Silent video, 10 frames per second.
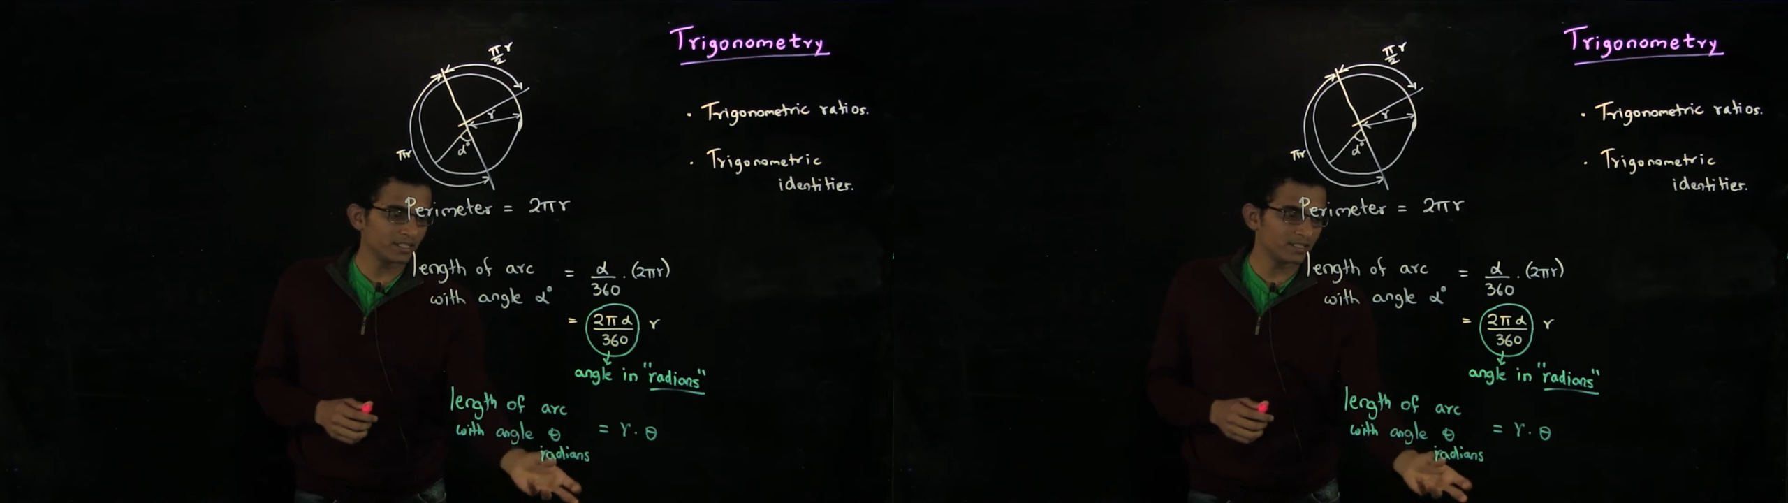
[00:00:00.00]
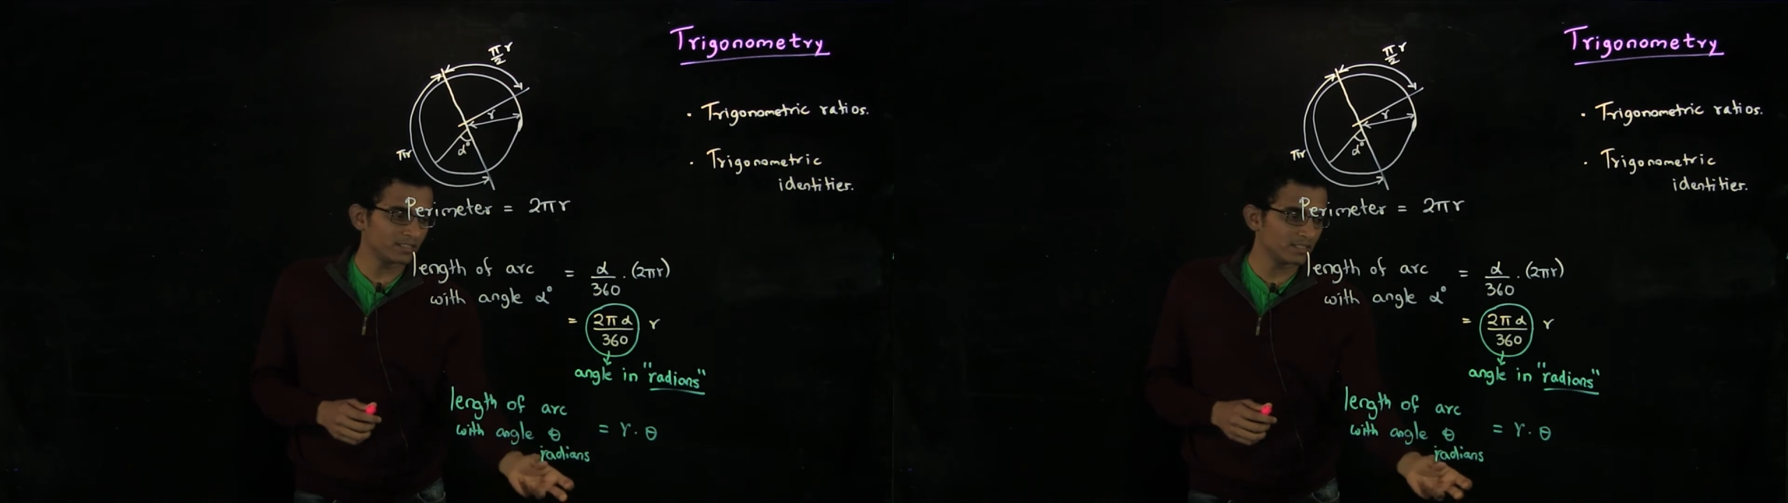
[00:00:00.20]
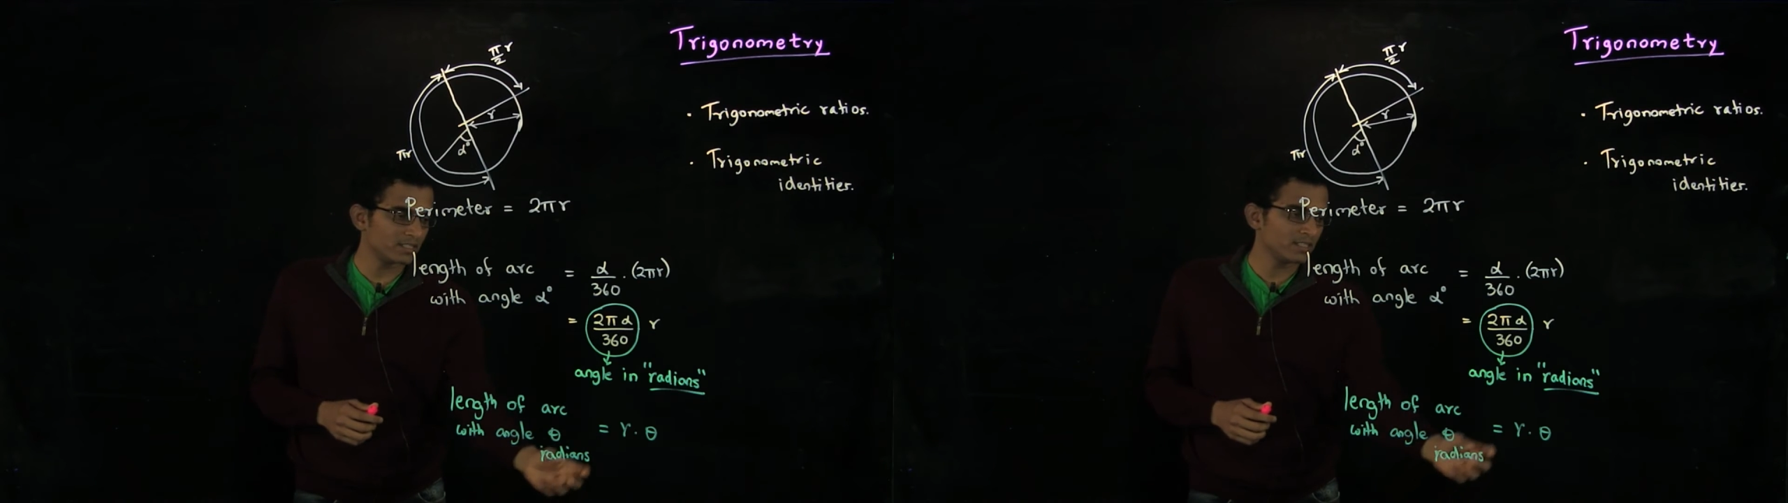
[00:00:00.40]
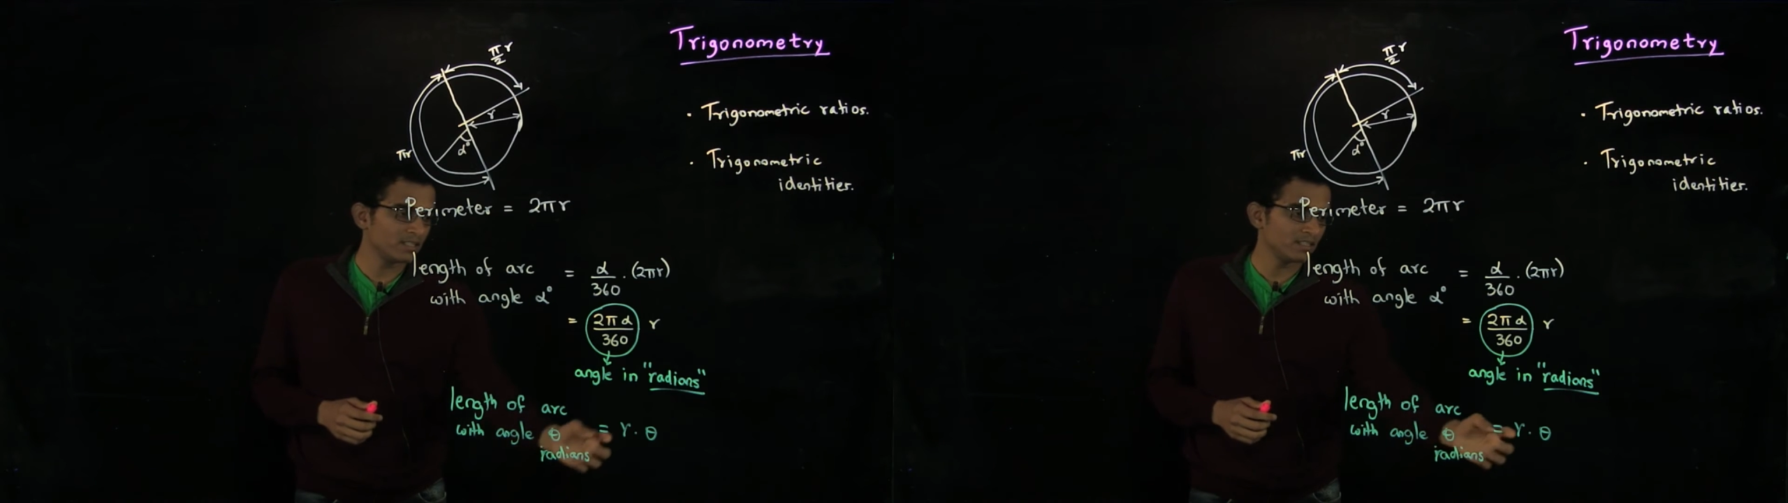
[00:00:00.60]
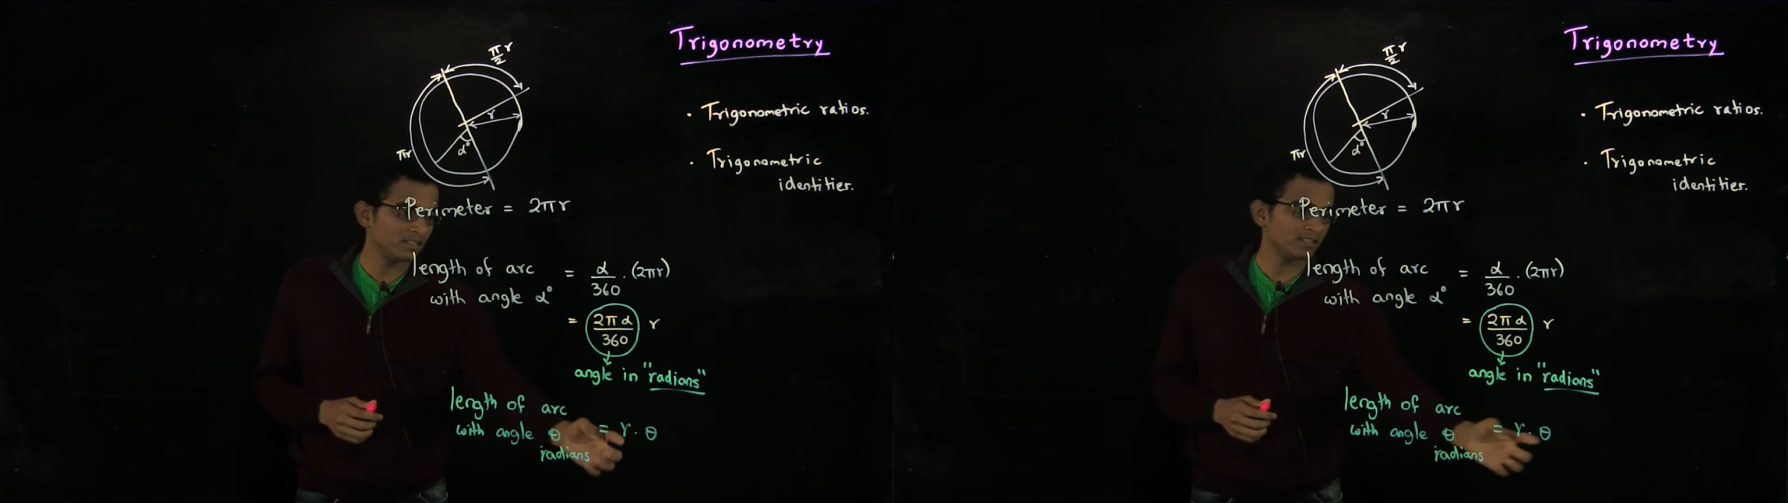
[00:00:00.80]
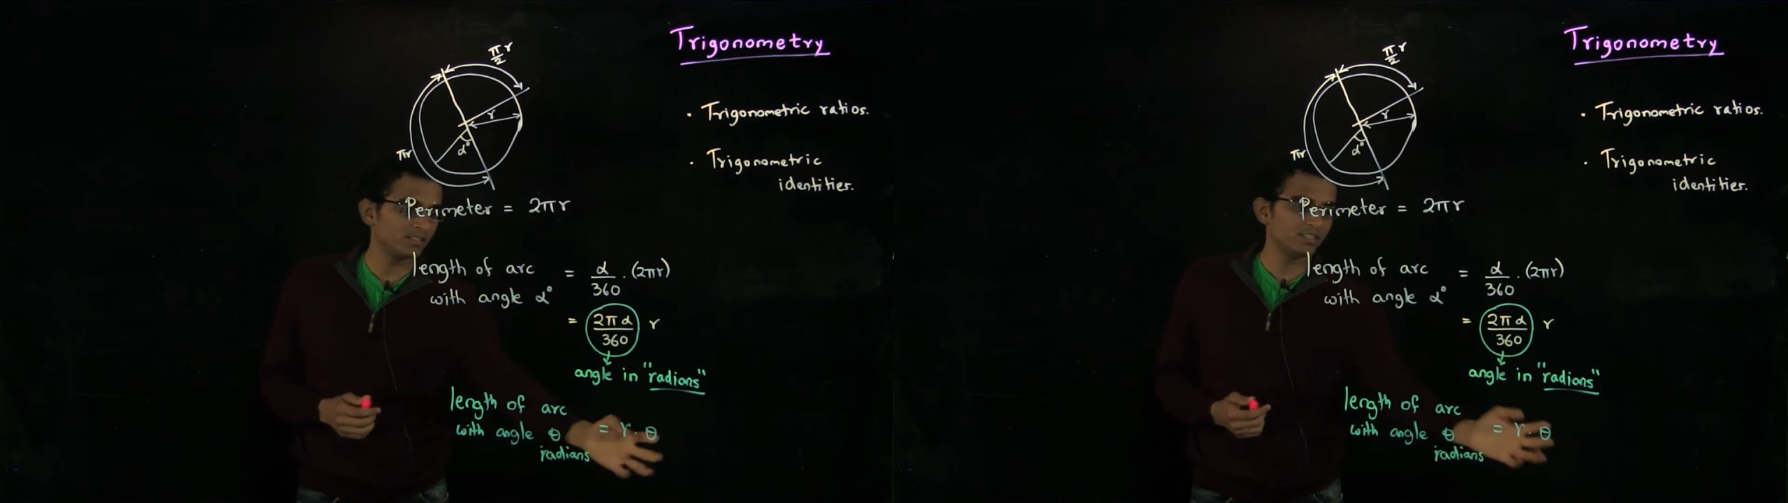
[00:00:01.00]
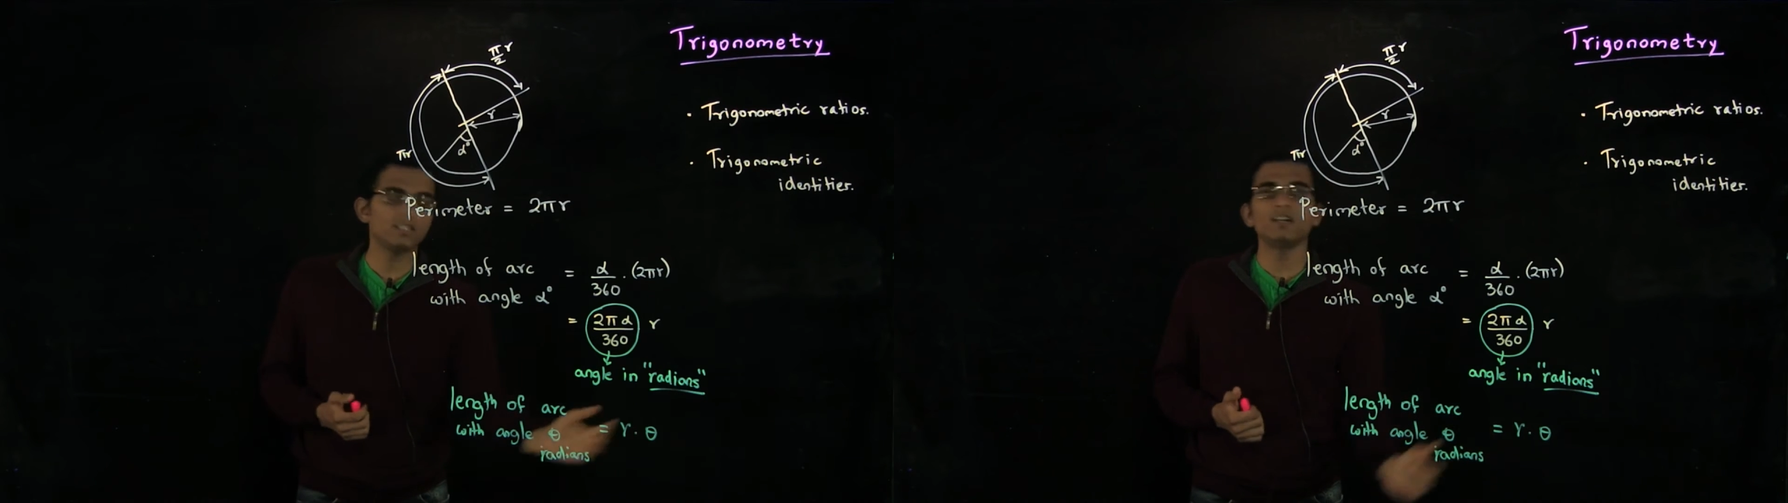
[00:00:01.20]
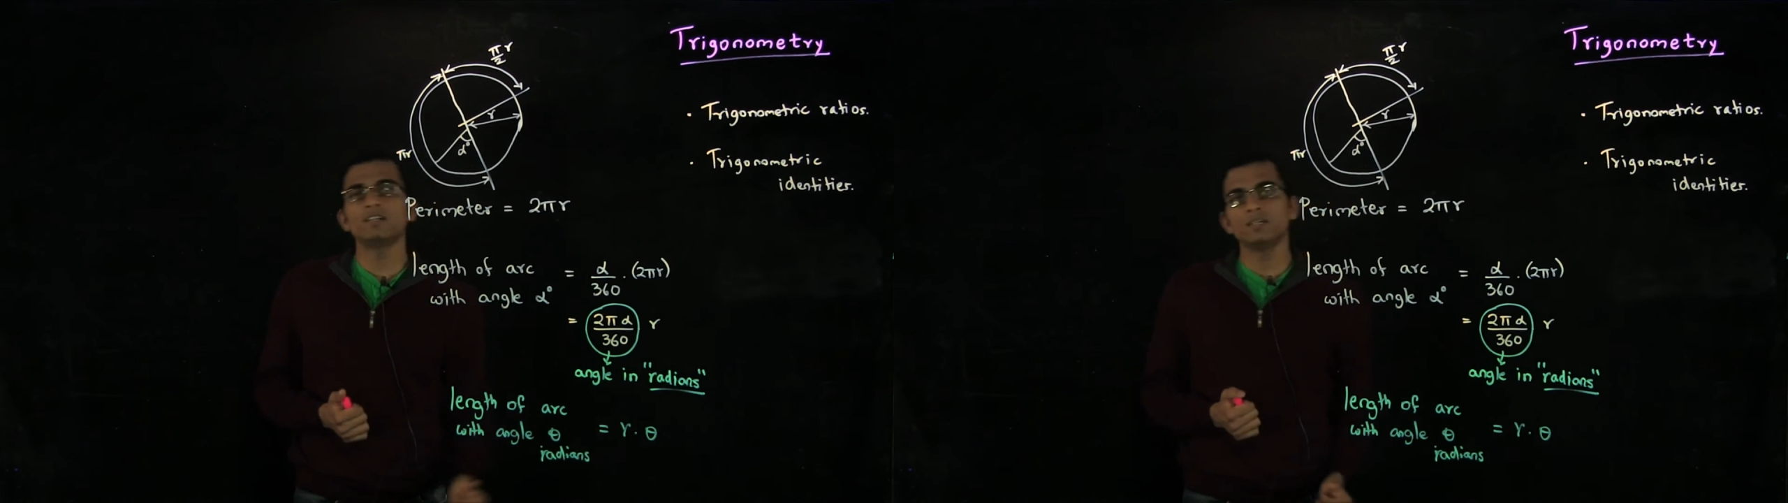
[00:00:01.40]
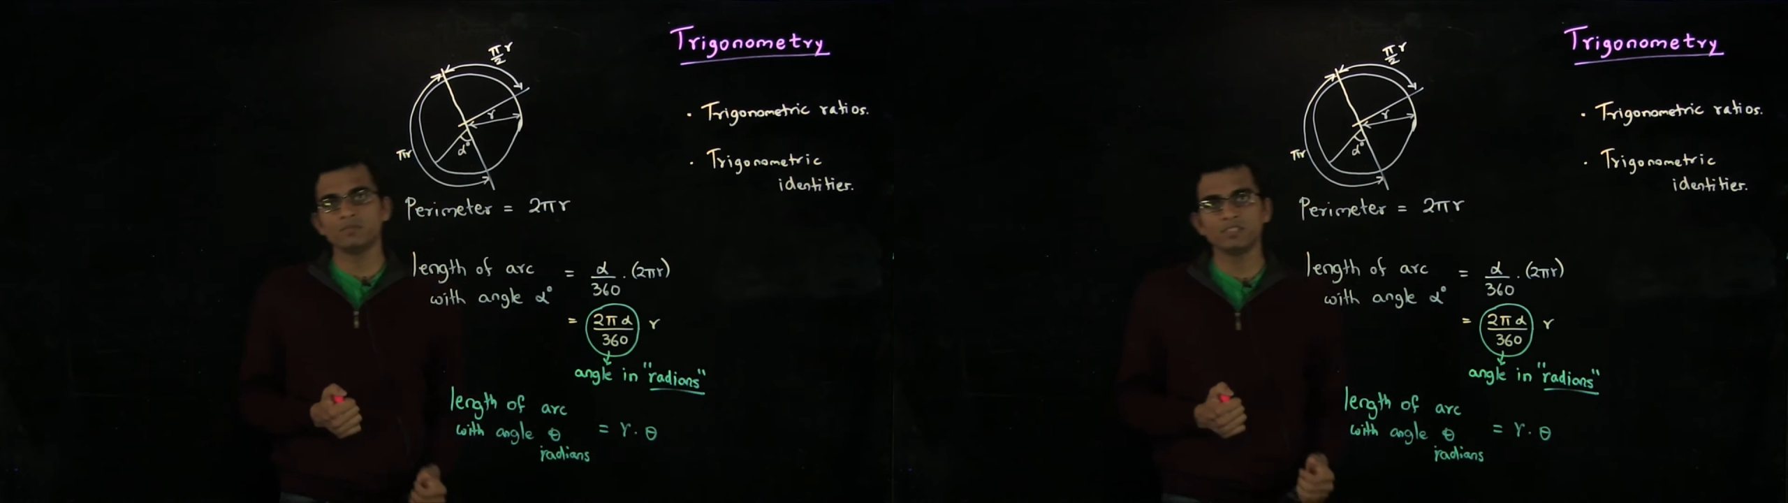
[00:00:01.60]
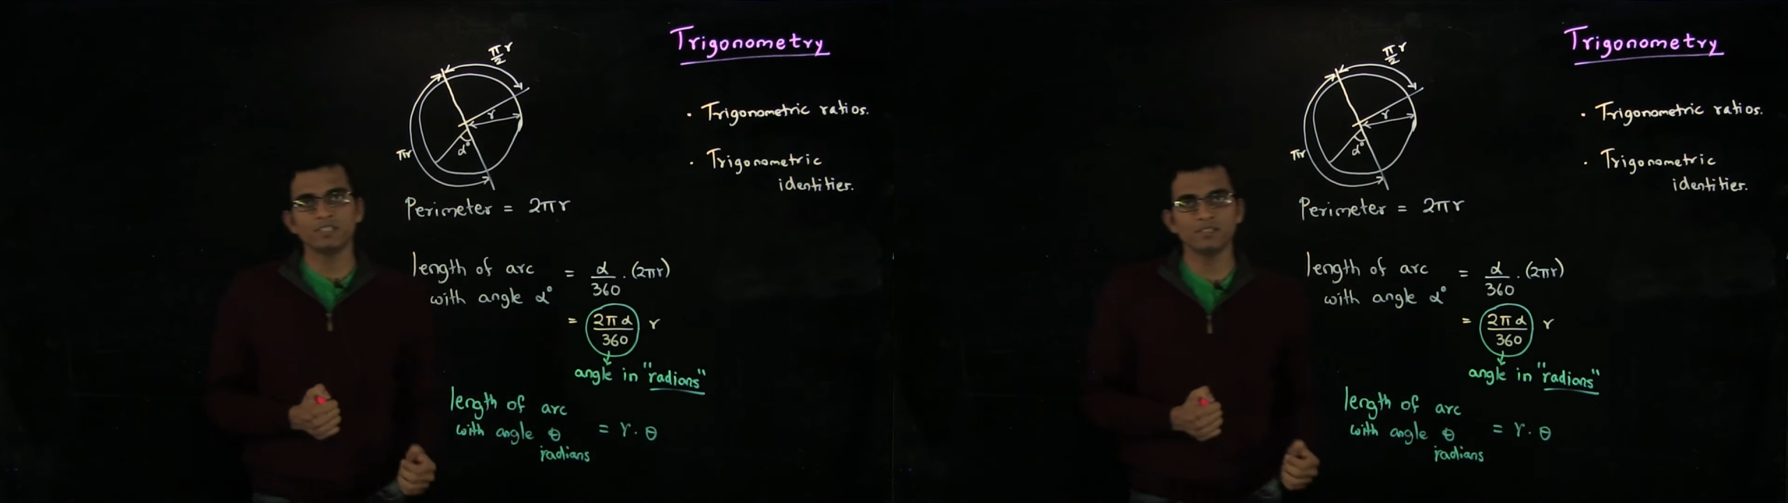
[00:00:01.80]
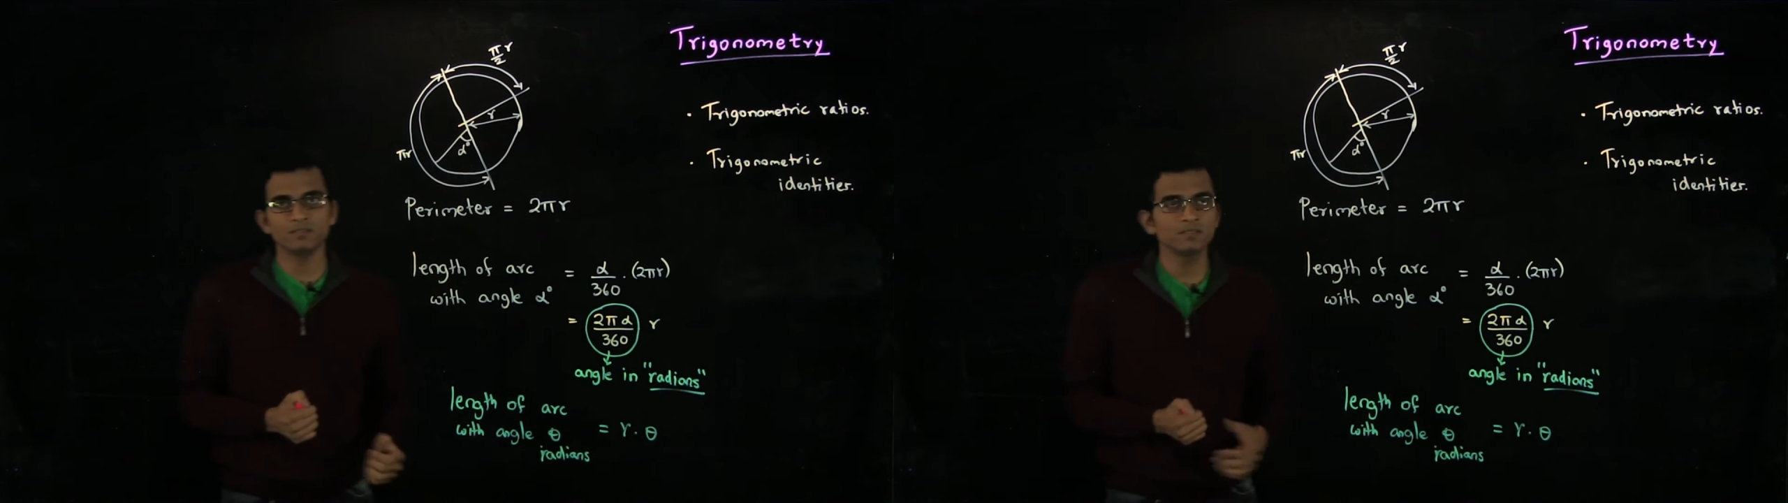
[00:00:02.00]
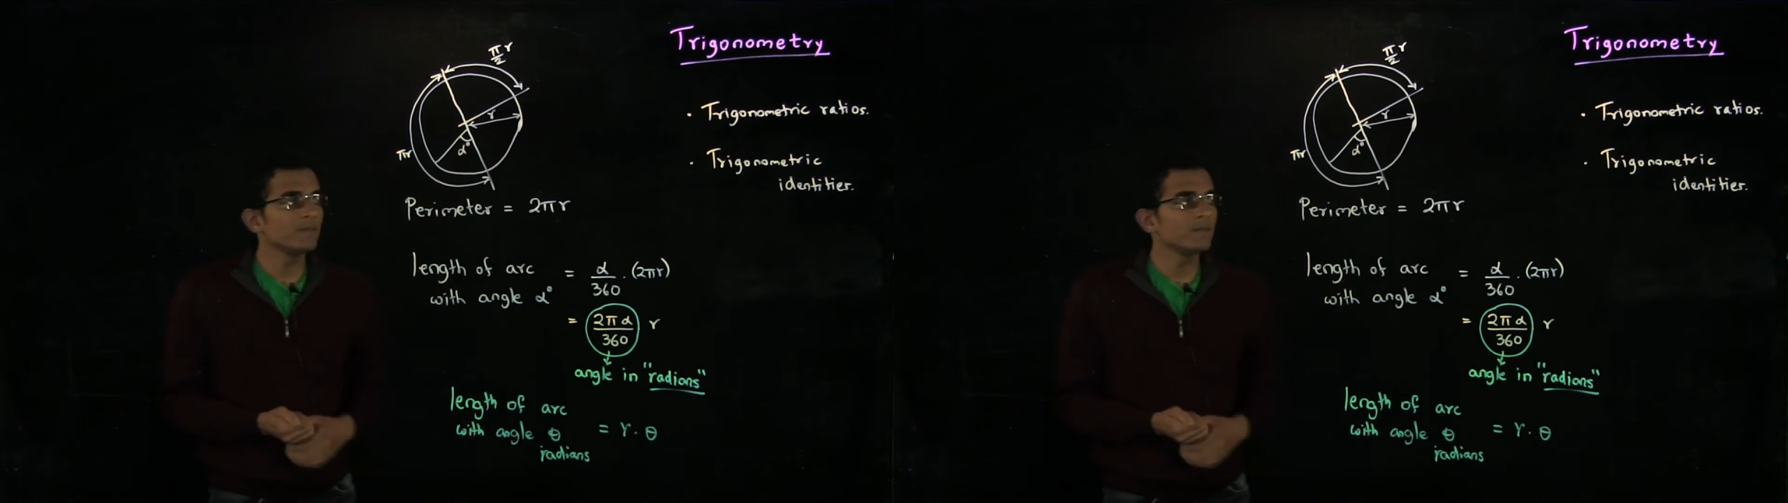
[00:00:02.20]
radians is just r times theta.